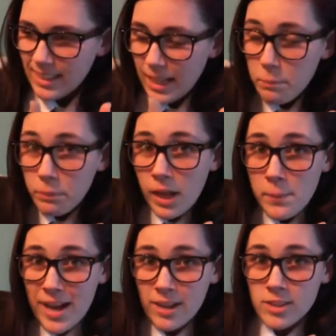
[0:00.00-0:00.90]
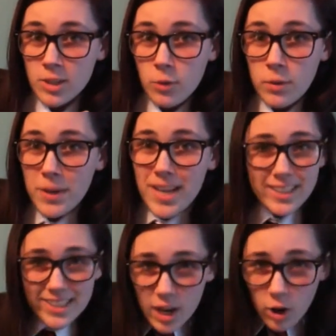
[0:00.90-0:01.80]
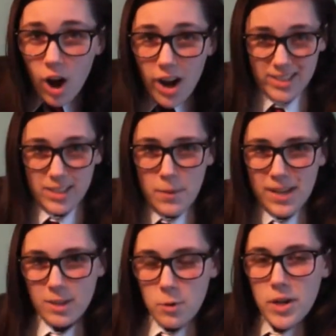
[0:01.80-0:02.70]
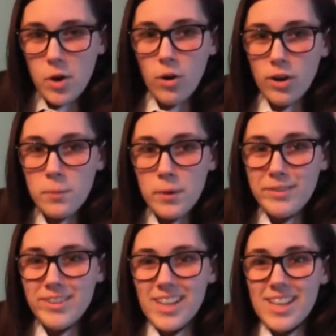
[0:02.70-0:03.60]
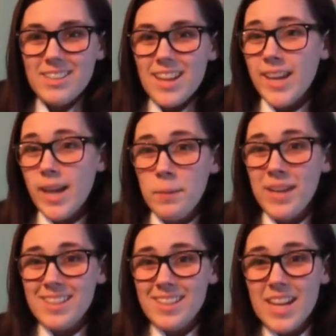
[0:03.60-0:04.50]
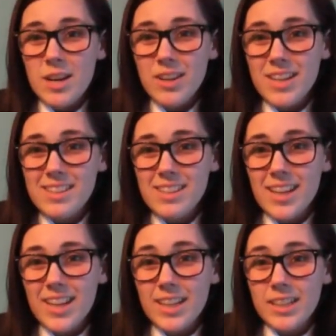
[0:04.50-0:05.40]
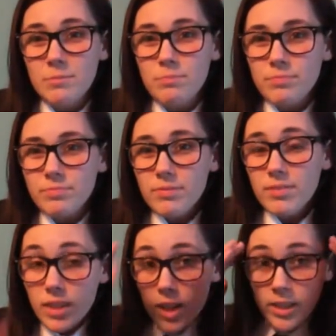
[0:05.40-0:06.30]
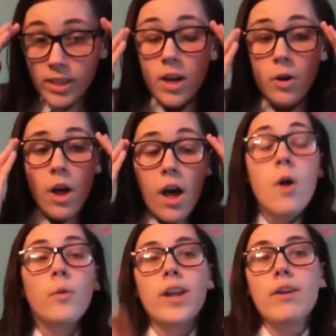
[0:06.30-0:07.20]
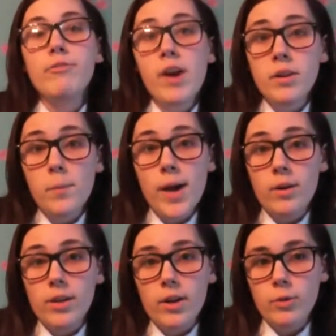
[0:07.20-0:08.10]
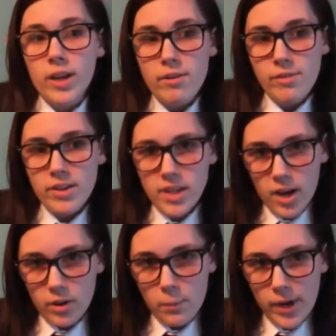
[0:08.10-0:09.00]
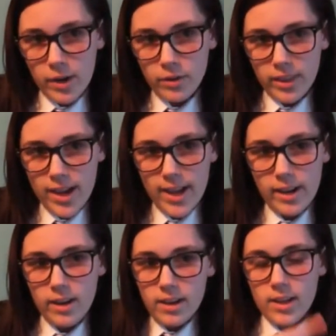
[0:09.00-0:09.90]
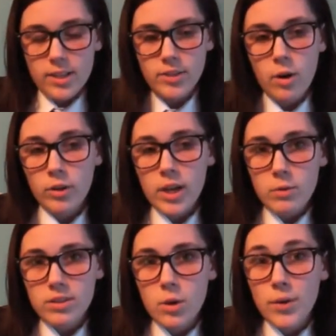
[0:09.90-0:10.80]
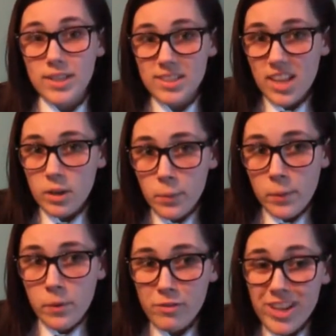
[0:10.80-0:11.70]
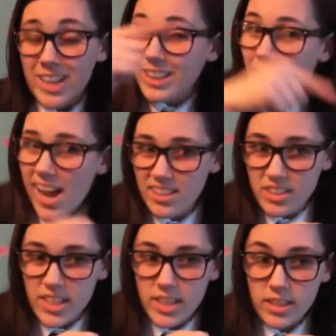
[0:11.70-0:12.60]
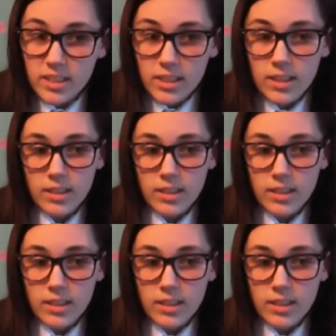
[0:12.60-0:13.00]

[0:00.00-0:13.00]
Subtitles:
Let Blumhouse do it because they're awesome at doing horror movies. Like, I mean, seriously. You know, when I found out about that Sony was doing a Slender Man movie last year,